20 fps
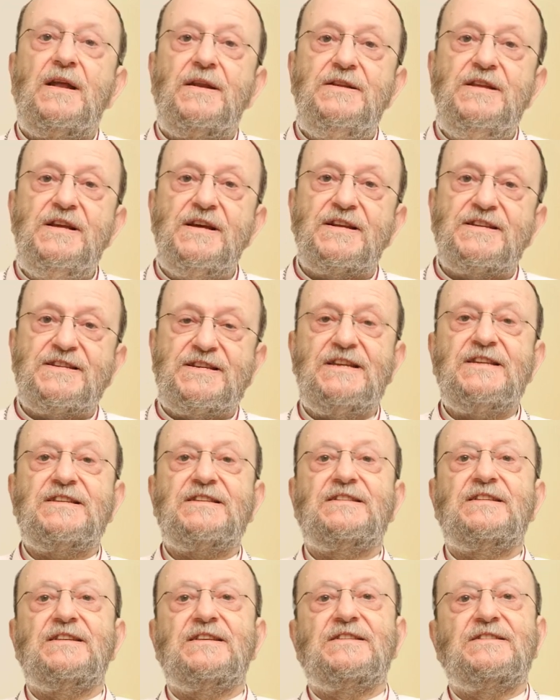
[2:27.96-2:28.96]
Dear
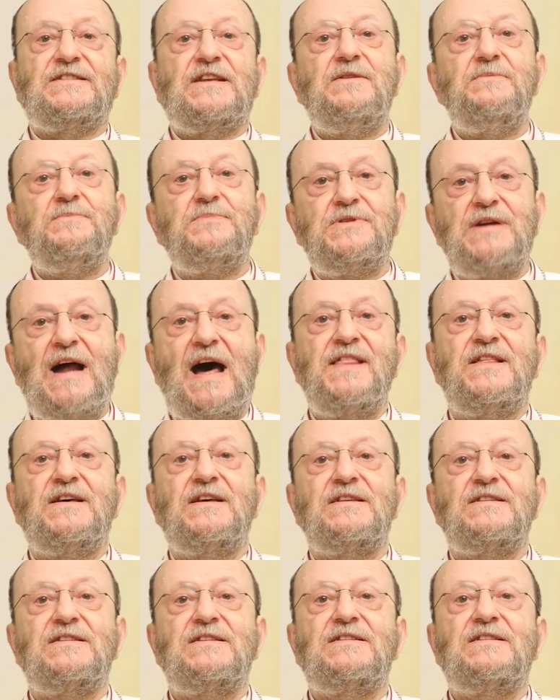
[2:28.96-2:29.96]
sisters and
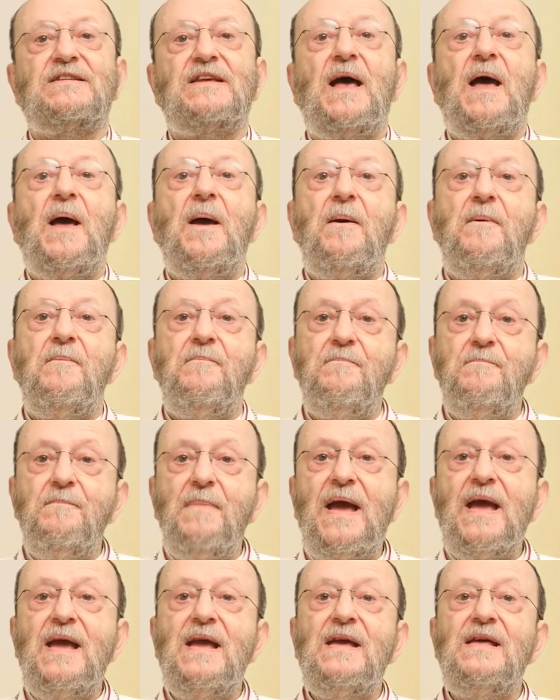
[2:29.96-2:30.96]
brothers,
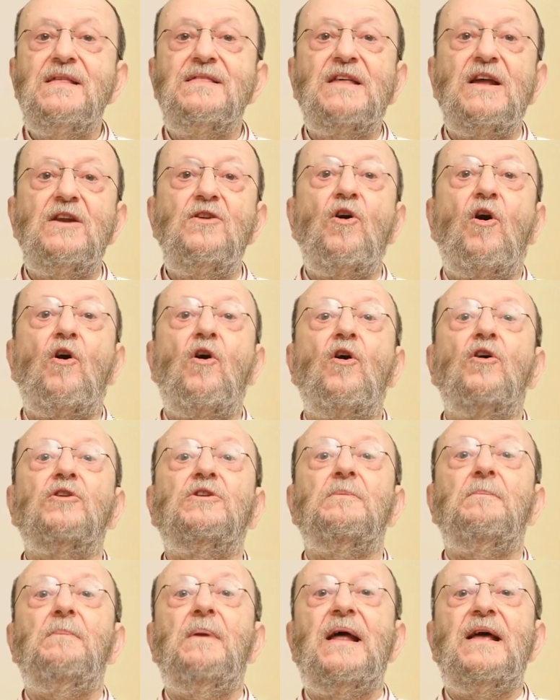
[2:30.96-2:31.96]
may the
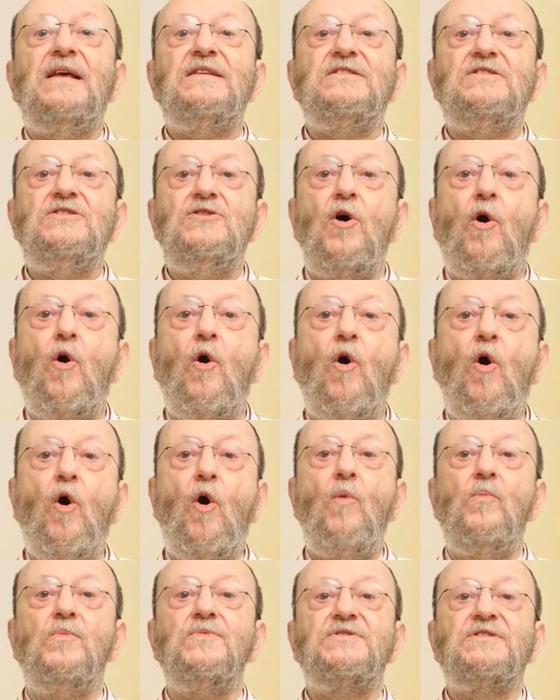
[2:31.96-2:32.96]
Lord bless your
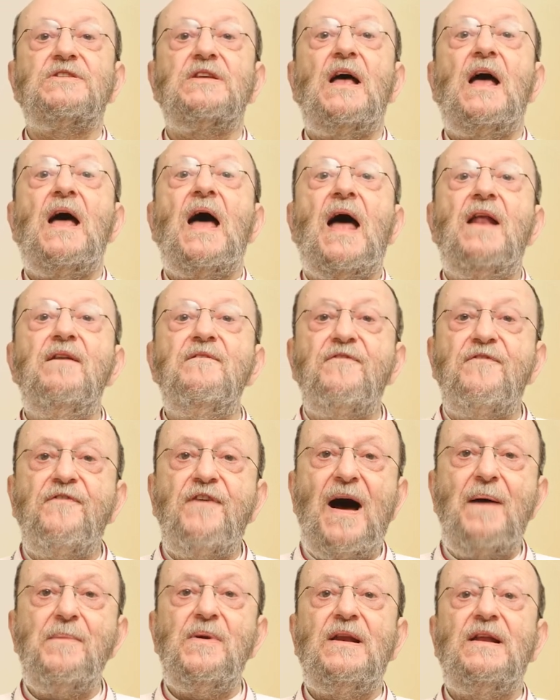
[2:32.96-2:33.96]
homes and
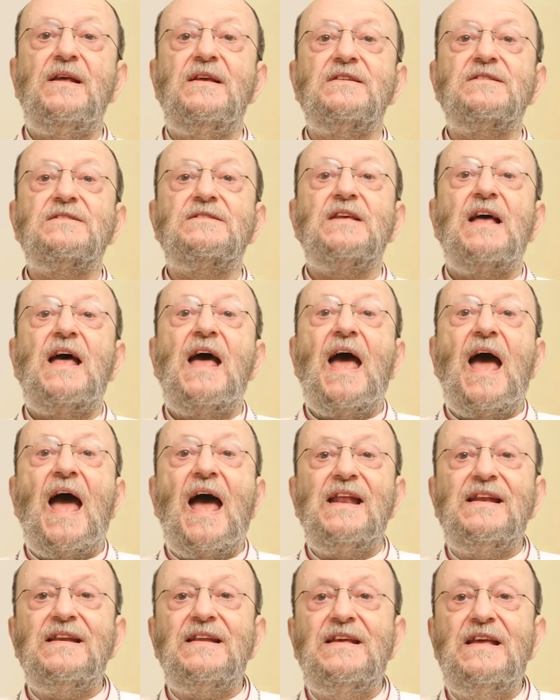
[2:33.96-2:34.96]
families
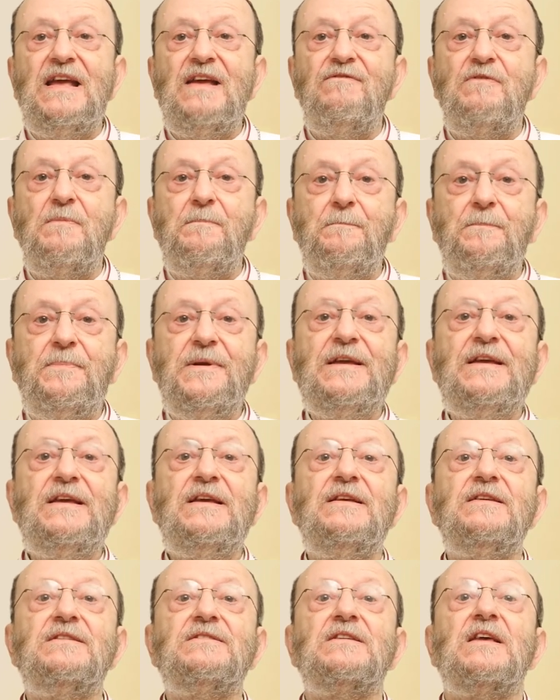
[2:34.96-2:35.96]
and give
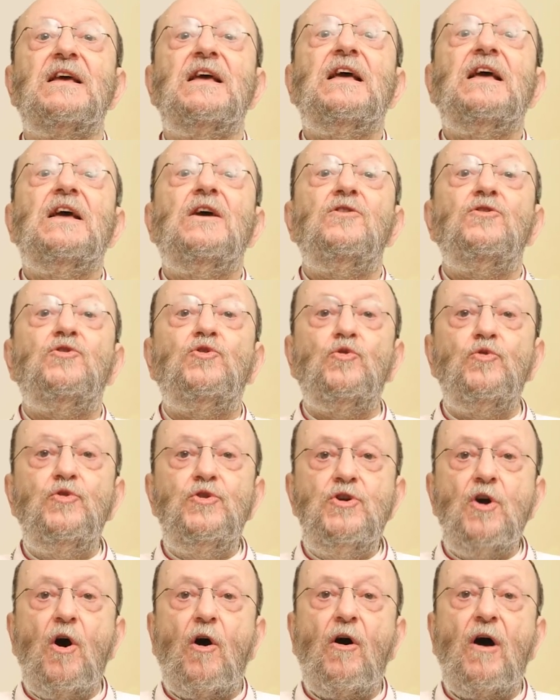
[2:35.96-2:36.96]
peace to
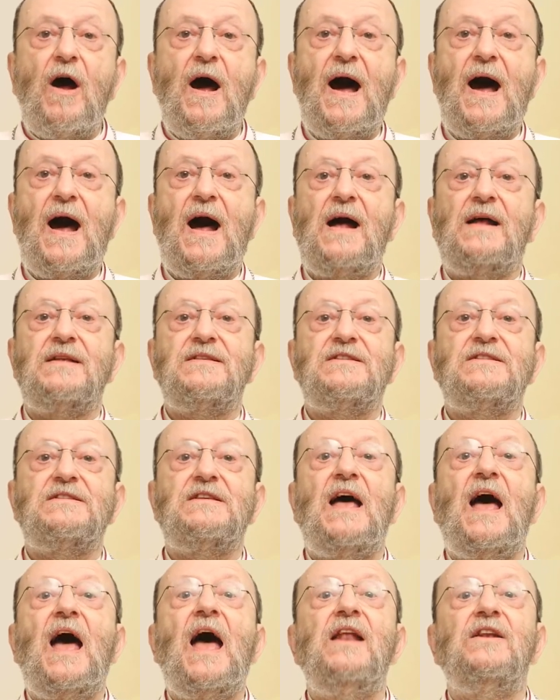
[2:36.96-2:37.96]
your hearts
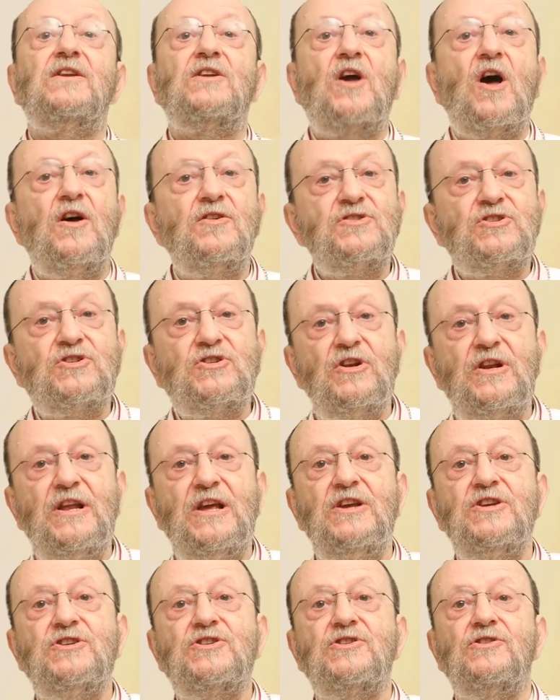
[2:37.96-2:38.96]
and
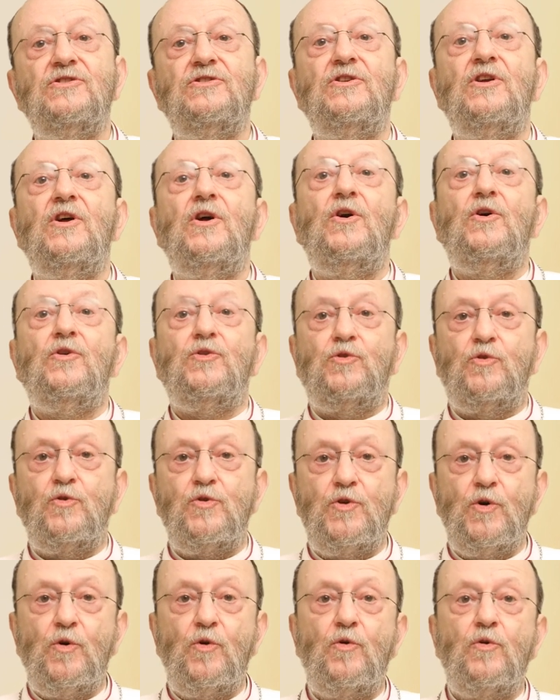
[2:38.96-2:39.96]
consolation to
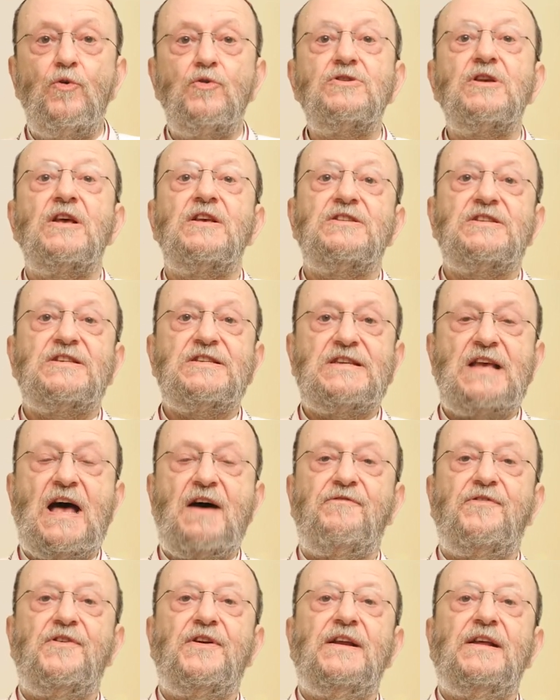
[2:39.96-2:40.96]
those
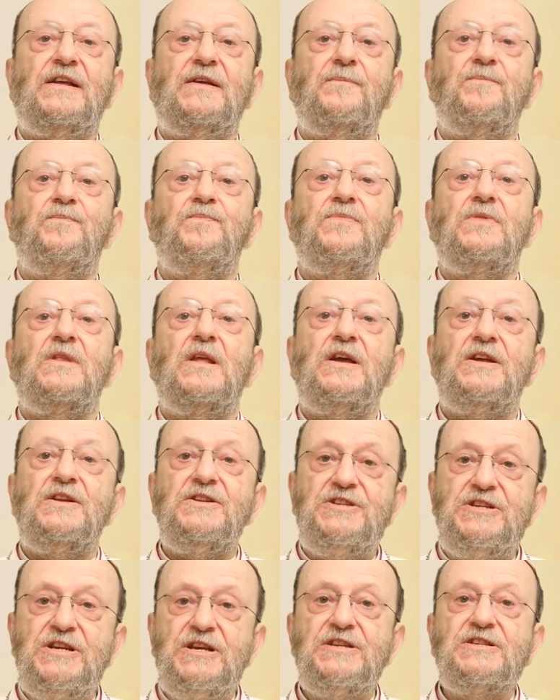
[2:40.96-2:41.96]
suffering.
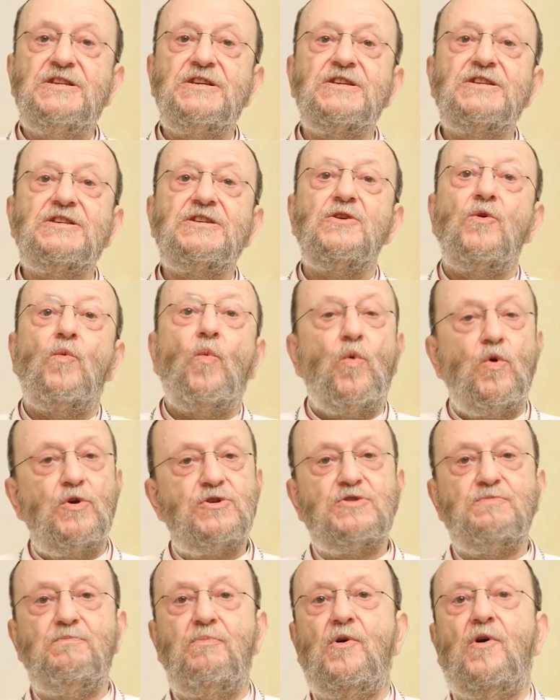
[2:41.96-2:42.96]
Jesus
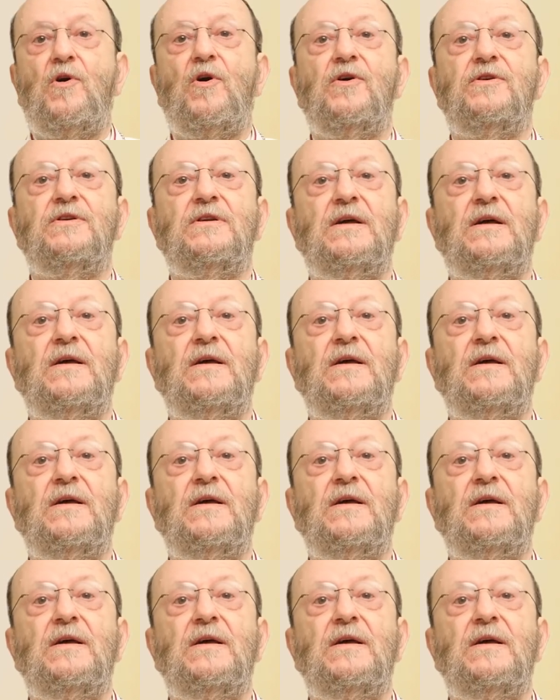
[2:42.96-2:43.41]
was born.